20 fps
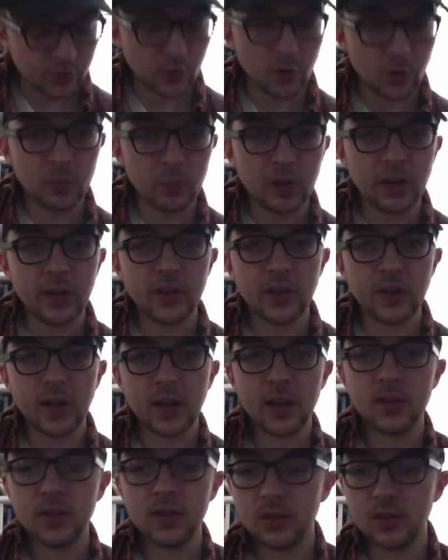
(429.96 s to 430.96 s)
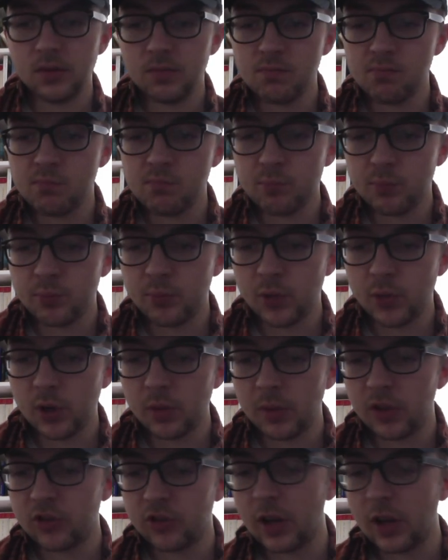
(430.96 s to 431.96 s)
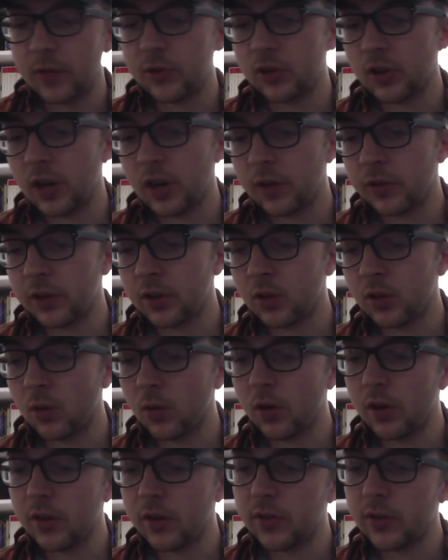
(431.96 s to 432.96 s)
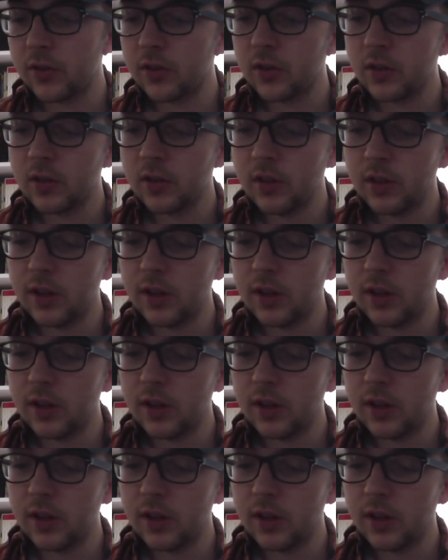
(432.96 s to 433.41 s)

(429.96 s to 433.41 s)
plays that pretty much after every chorus,